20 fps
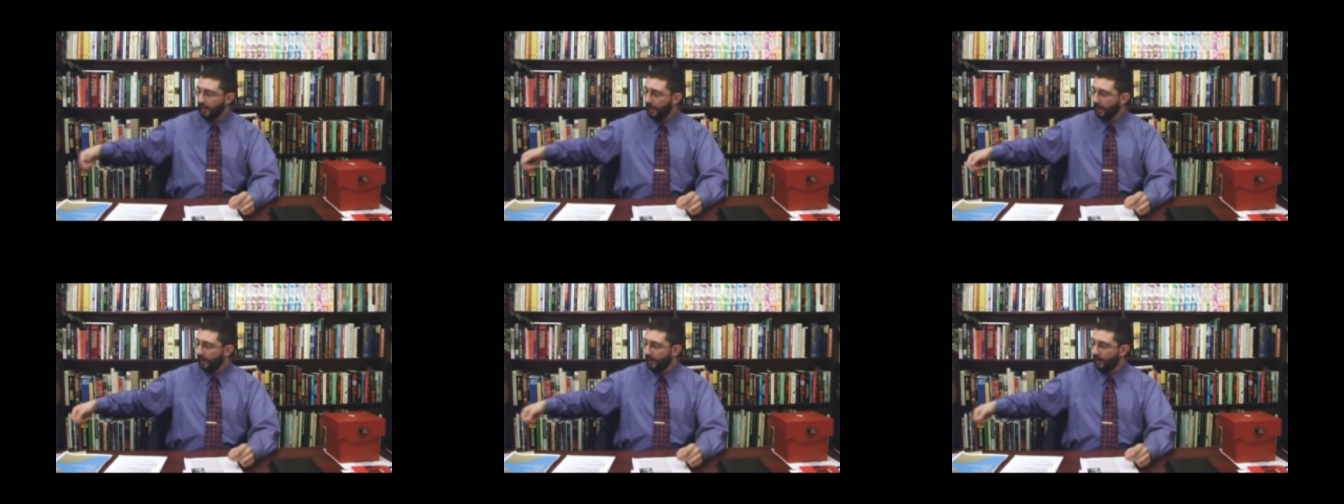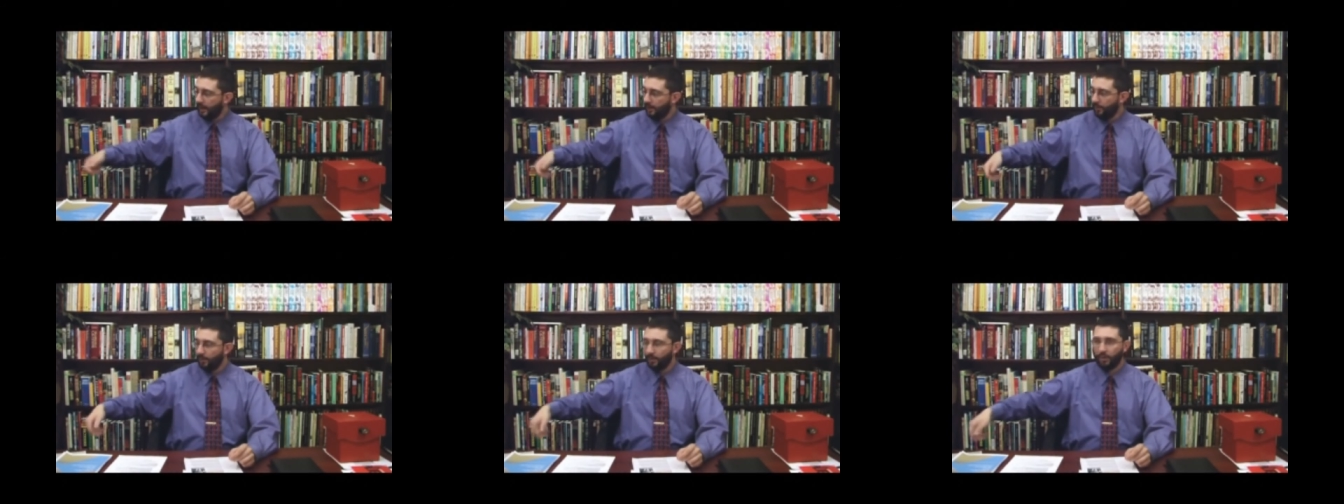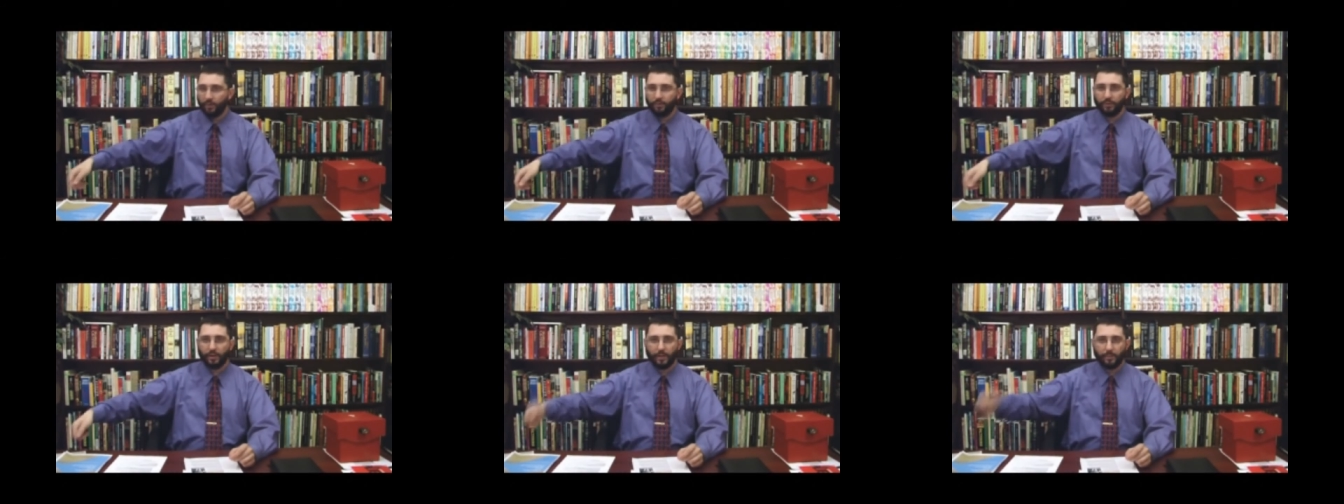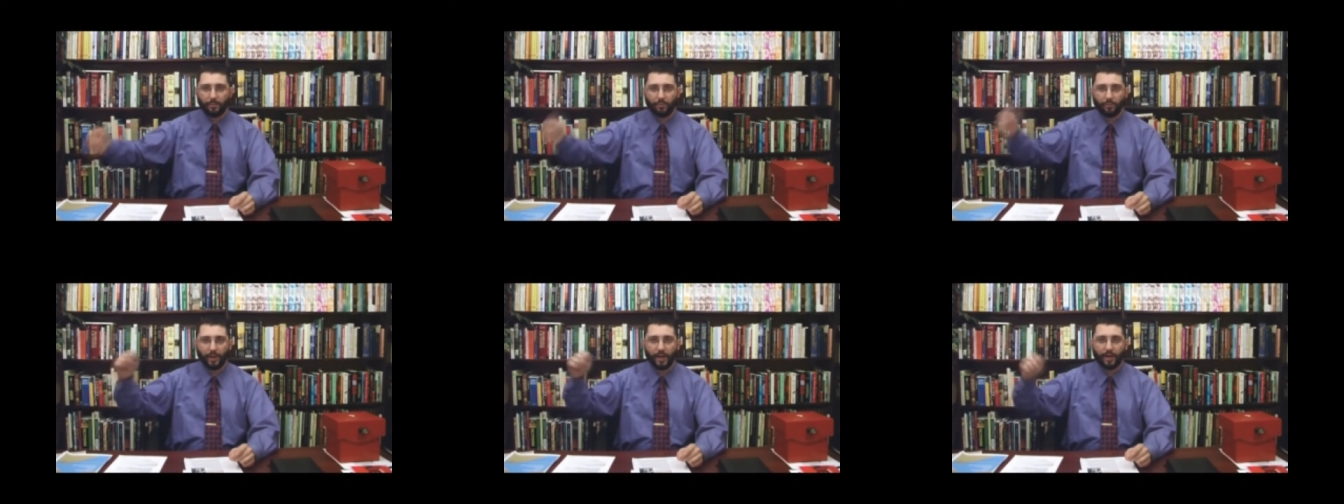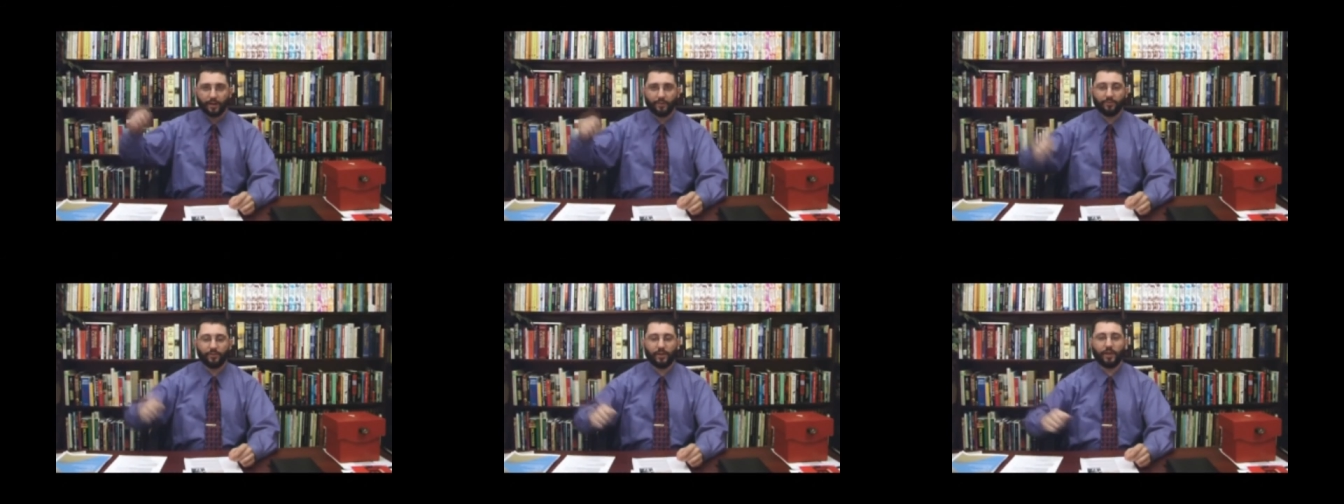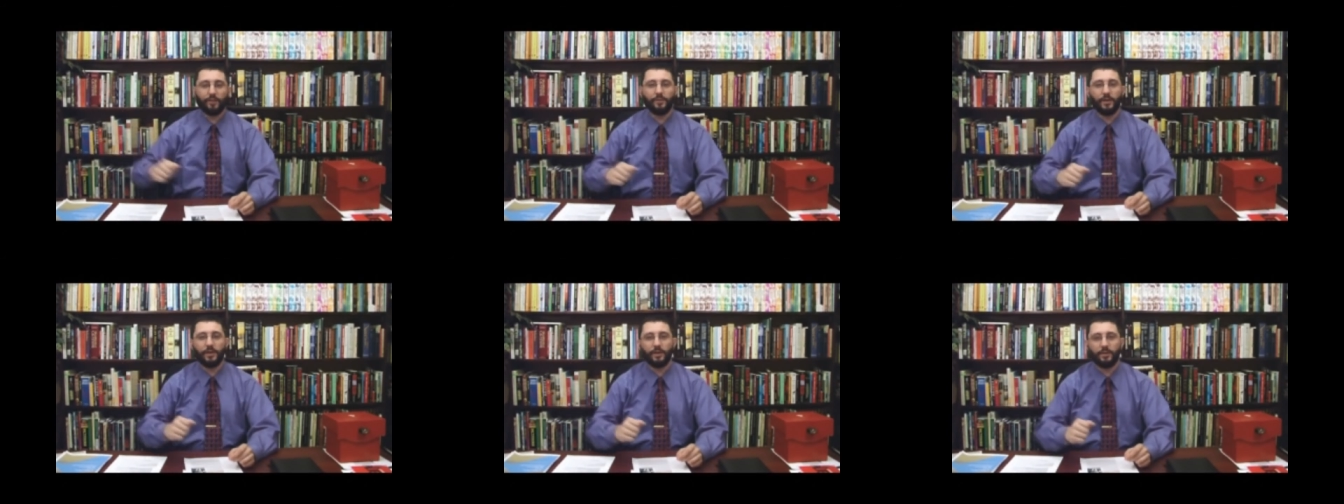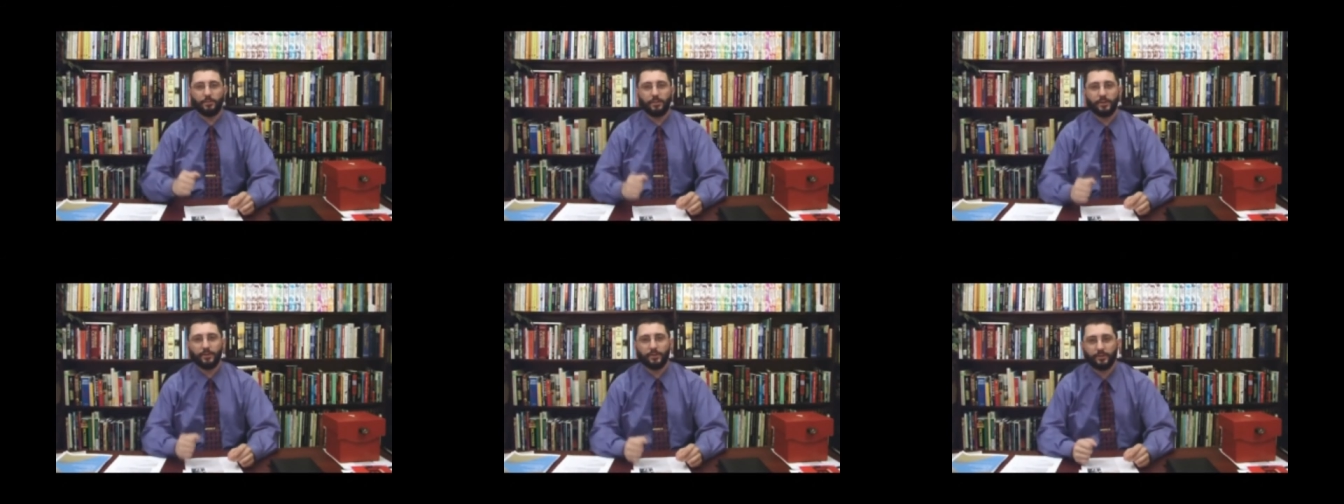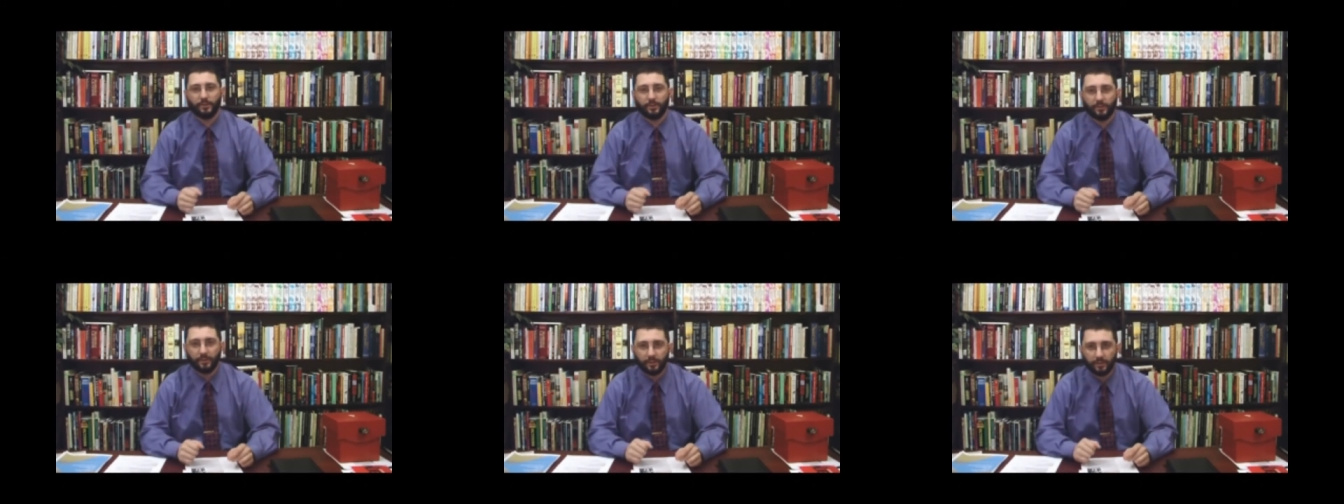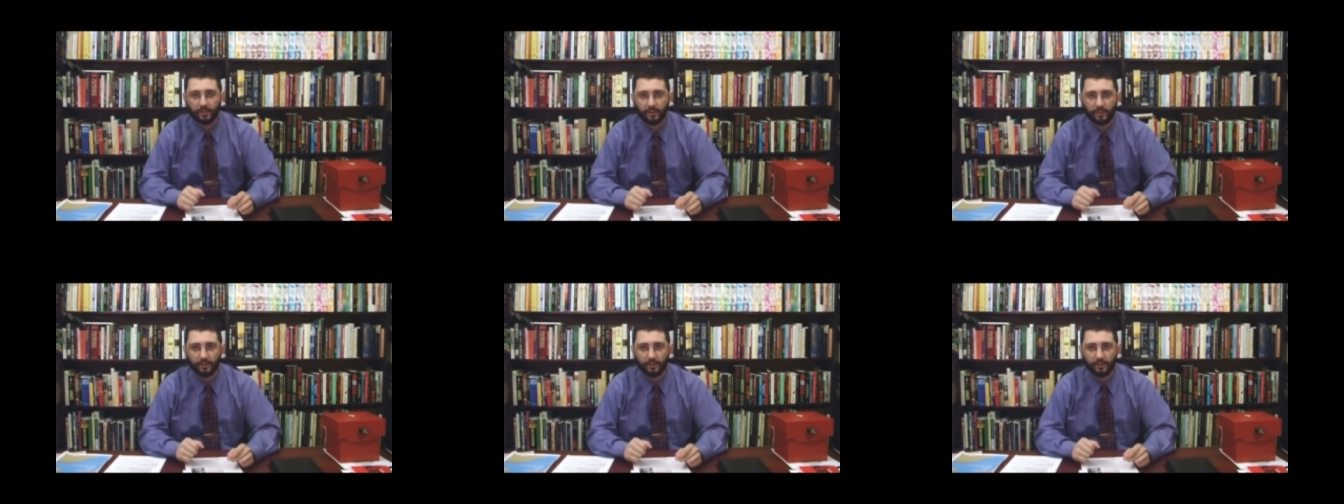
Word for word: and I went over and I pulled out a five dollar bill.